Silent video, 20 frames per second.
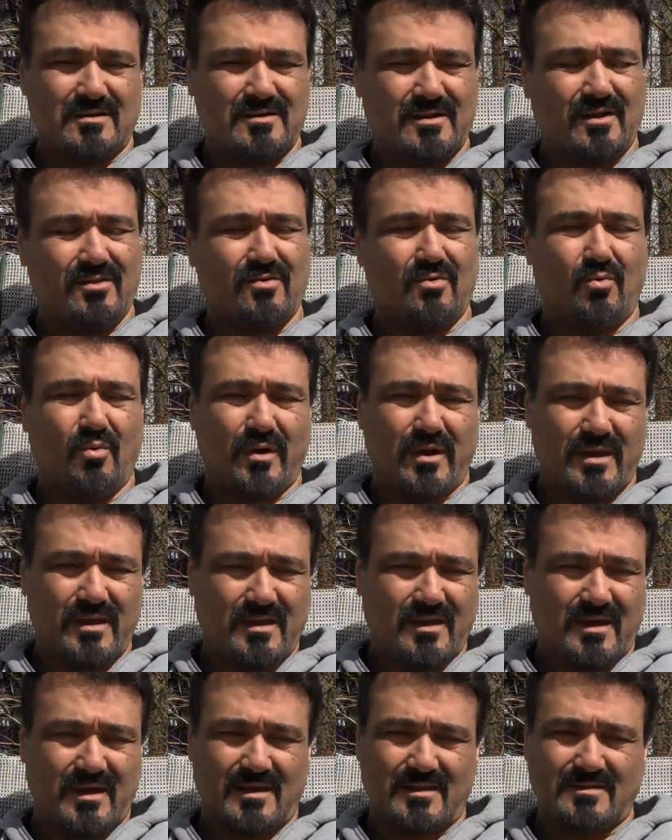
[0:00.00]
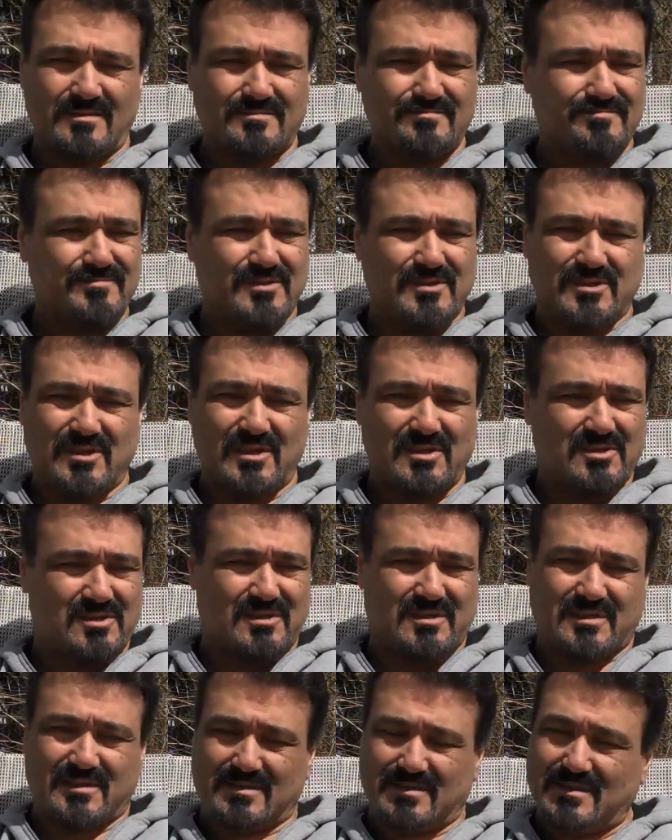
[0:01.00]
it another week, and
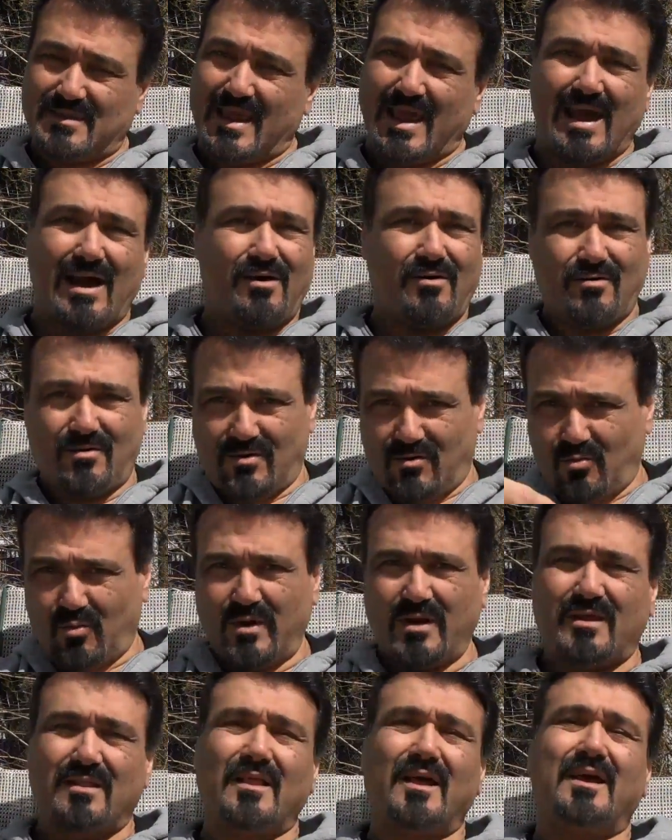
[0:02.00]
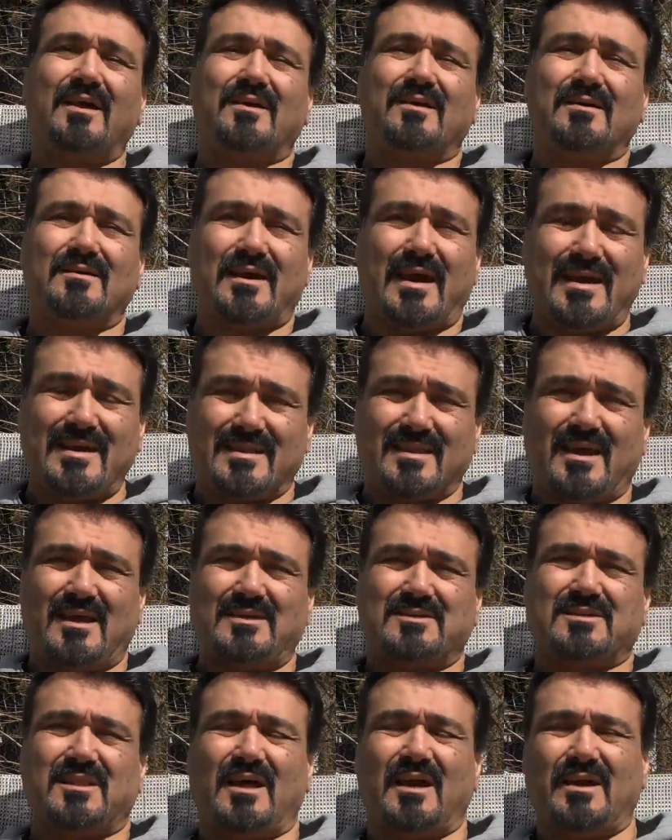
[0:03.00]
since now, a week later, 8
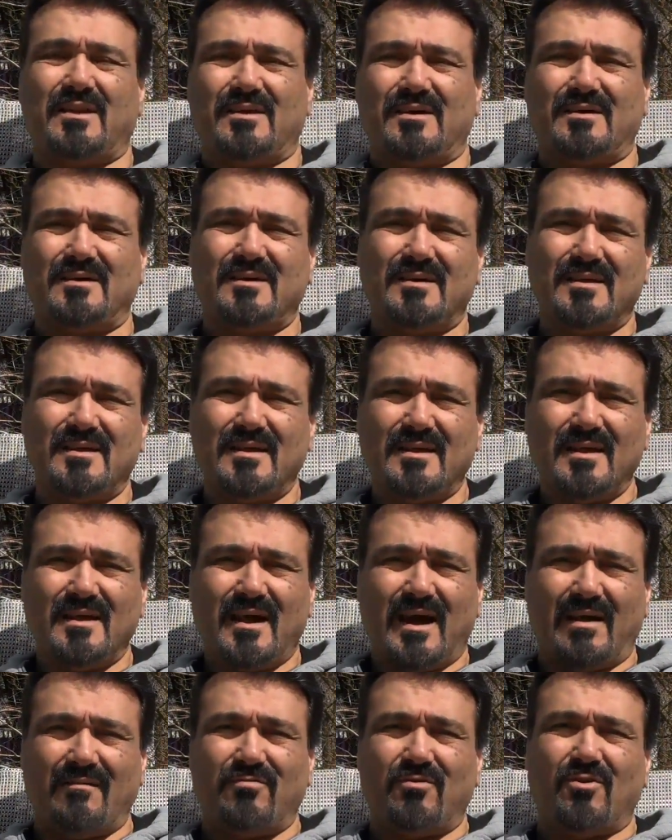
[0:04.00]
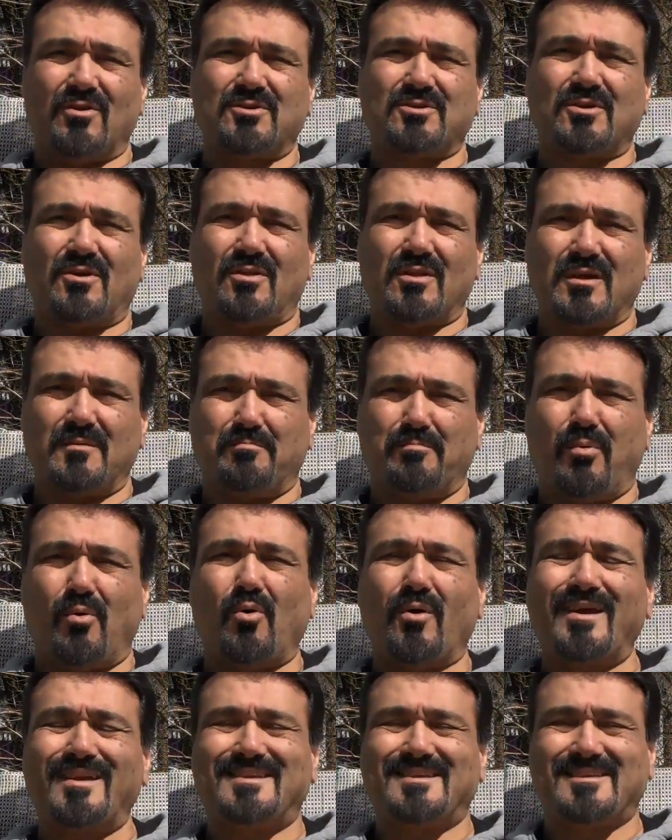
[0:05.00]
days later, I've lost only
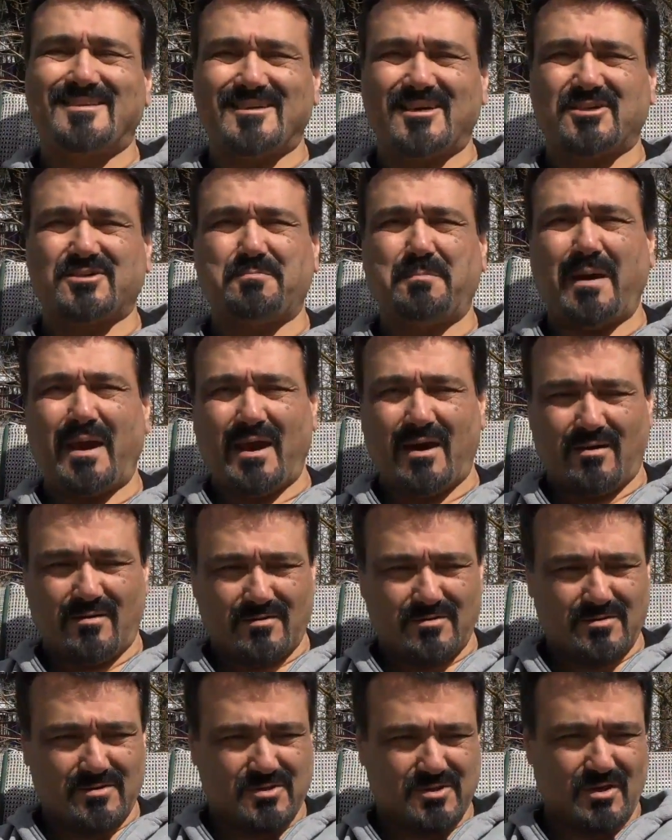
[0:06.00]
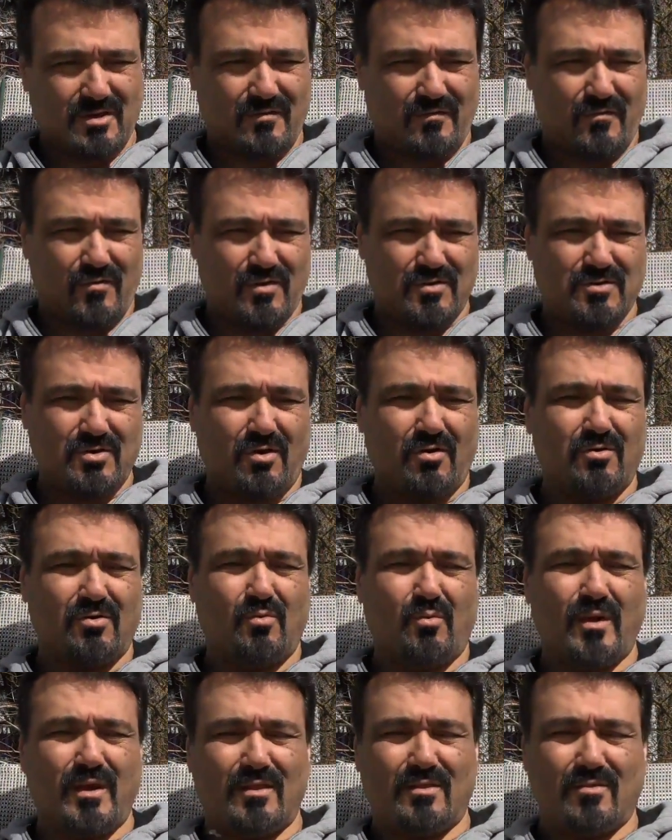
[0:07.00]
0.6 pounds. So for a
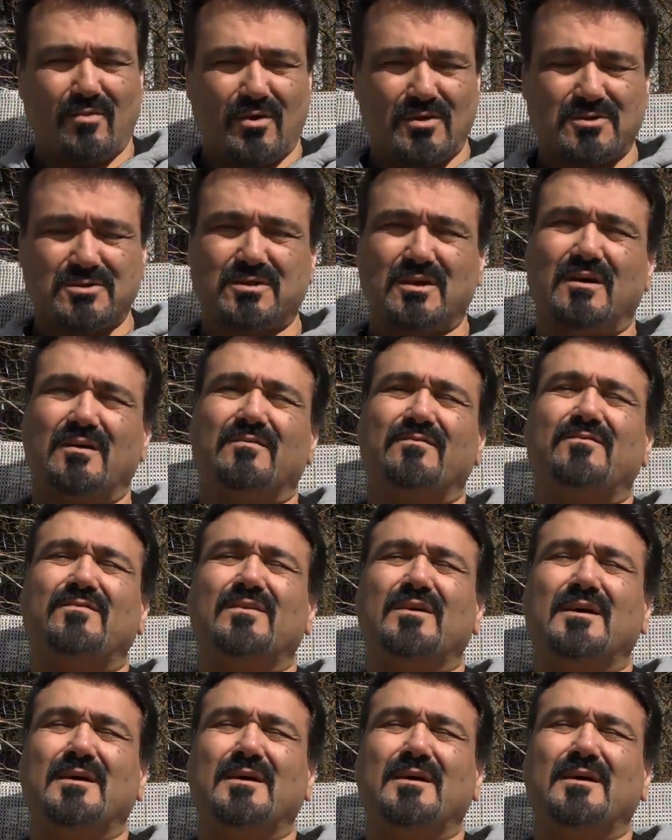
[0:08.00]
total weight loss of